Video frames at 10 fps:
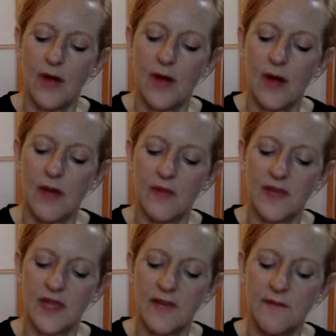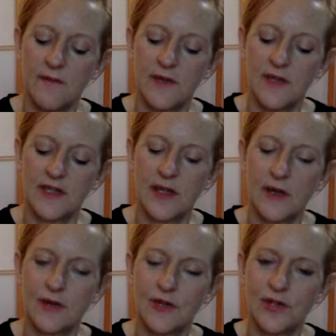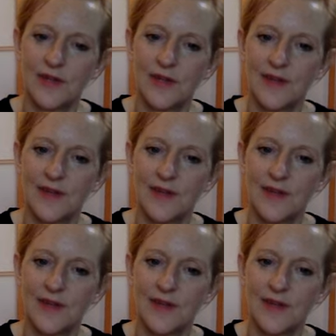over the infinite ocean.